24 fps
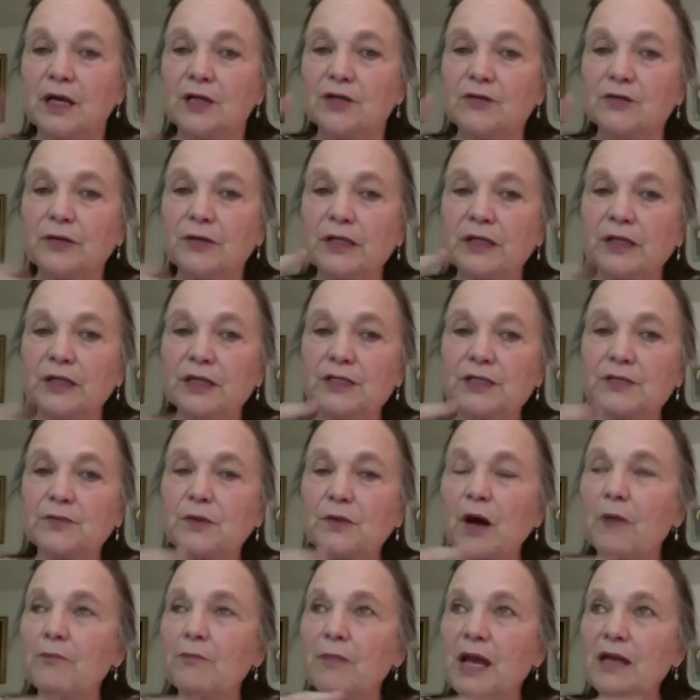doing these
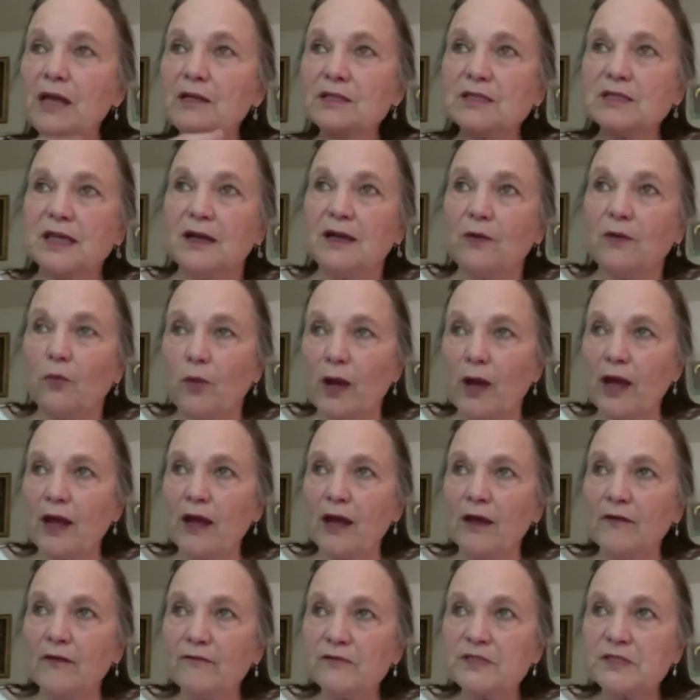amazing
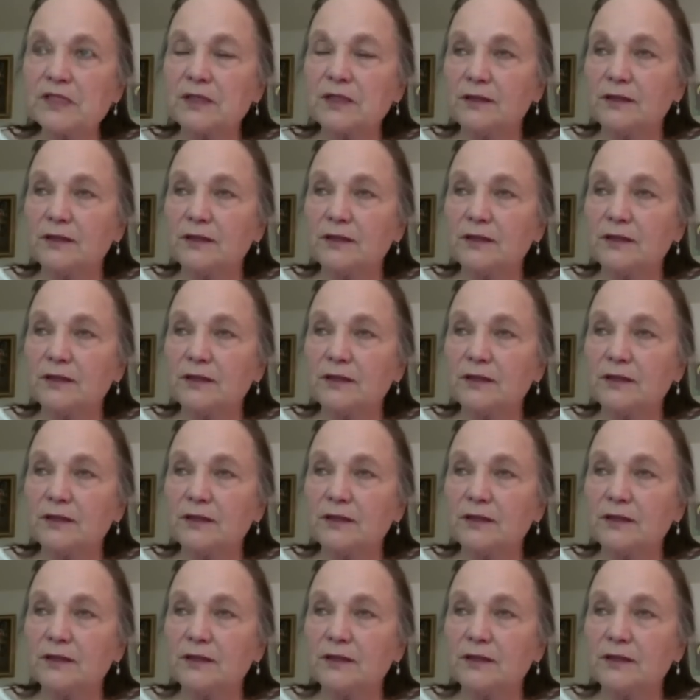waves.